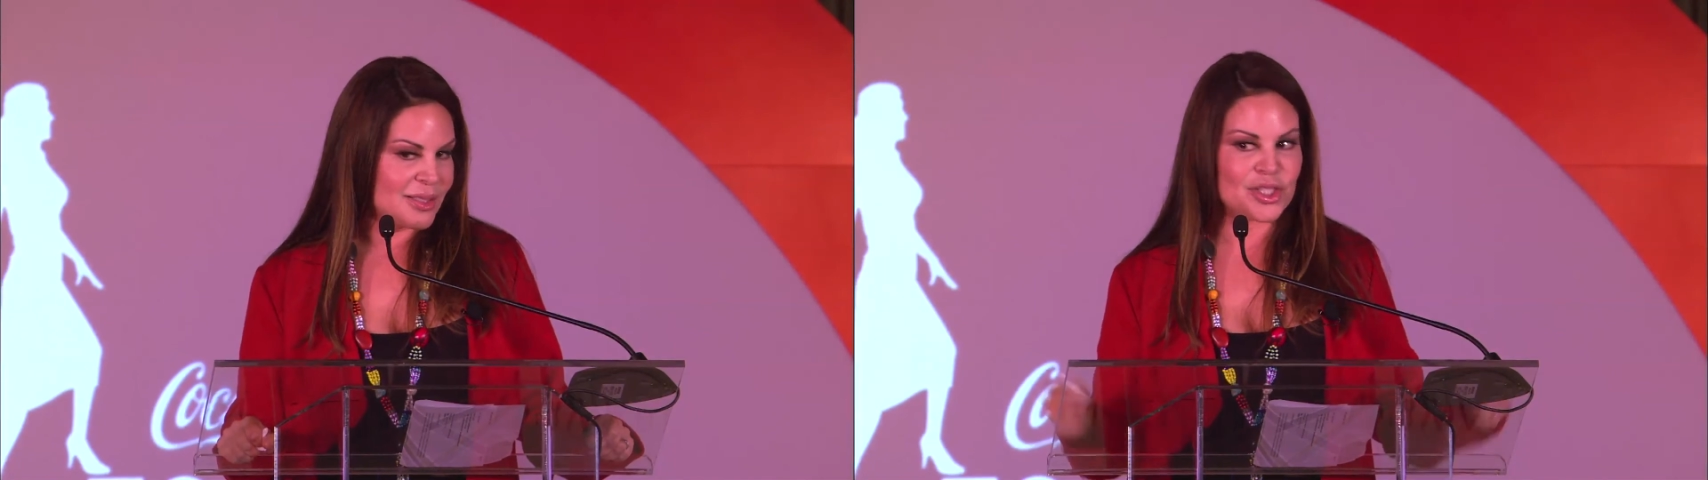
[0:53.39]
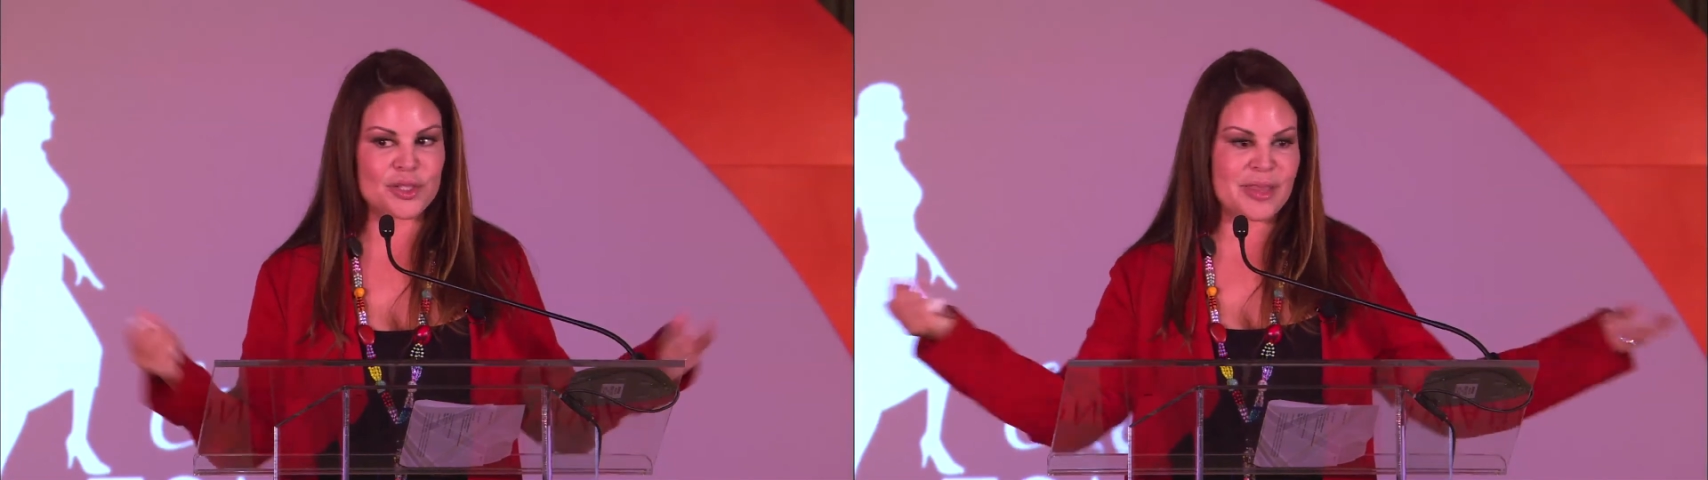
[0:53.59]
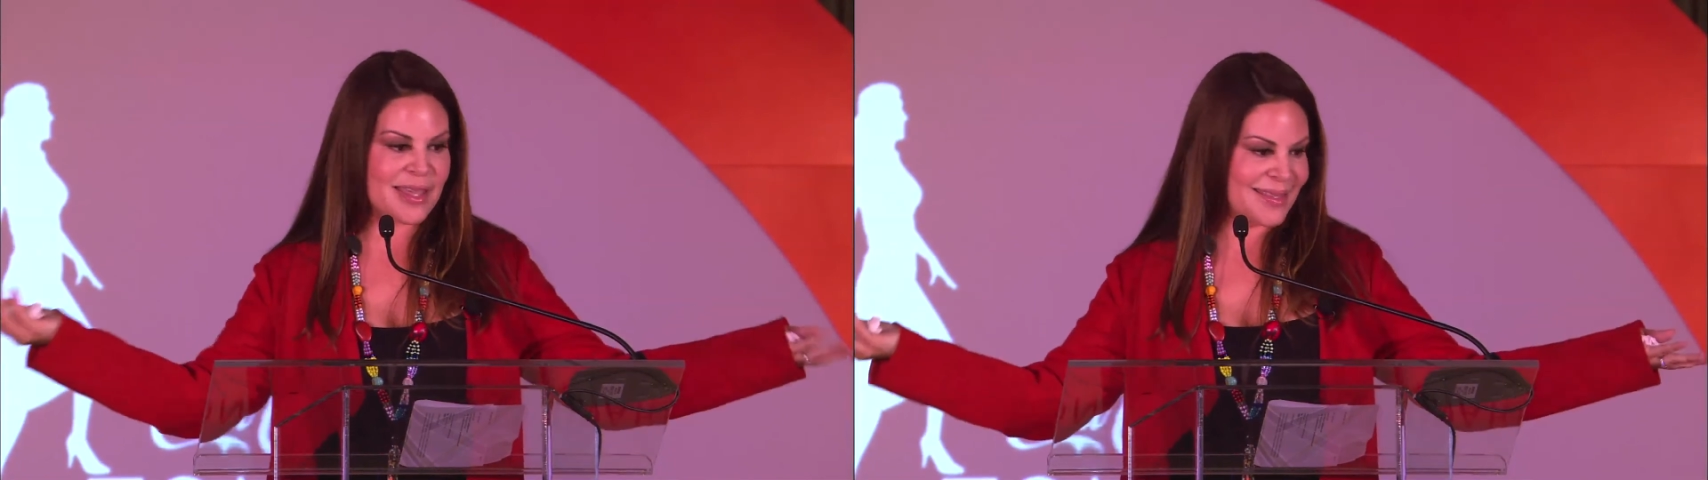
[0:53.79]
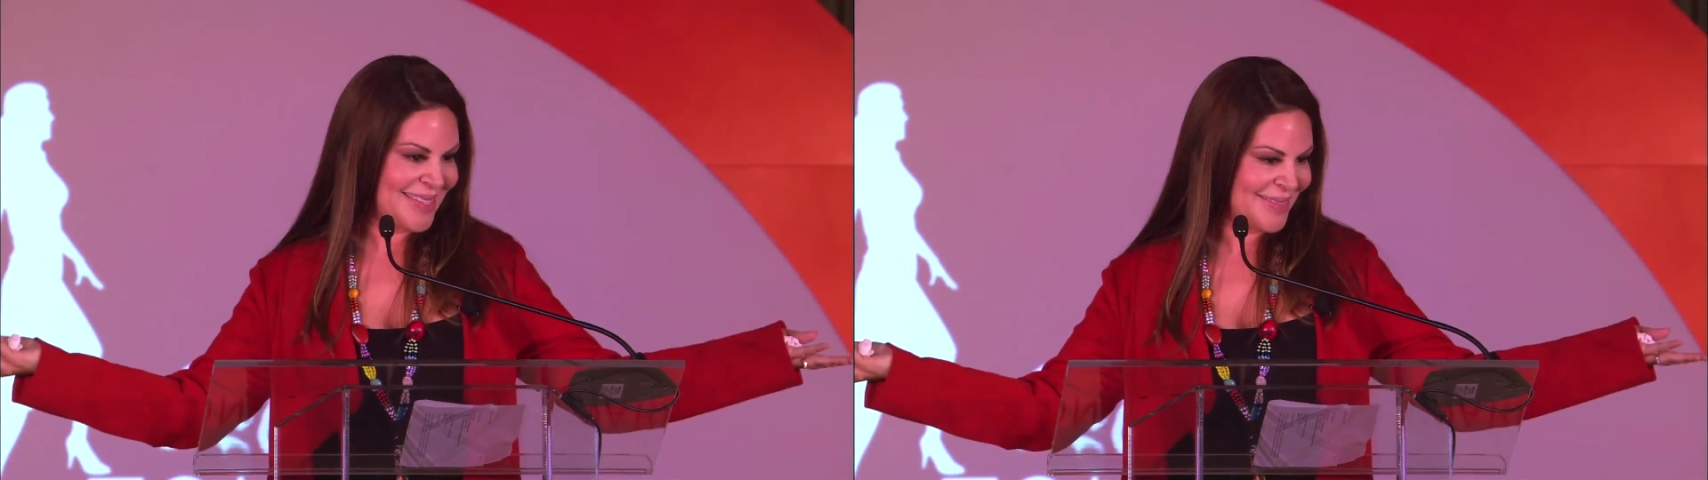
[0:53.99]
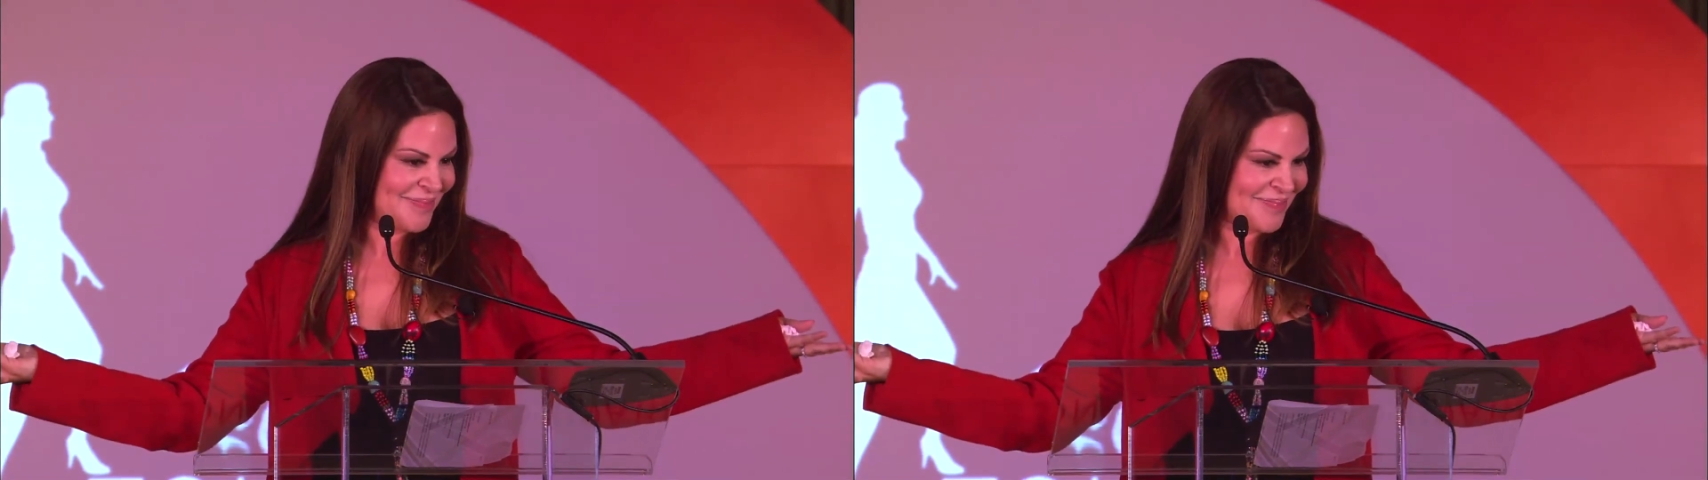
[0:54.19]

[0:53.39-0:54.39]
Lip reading: to do this.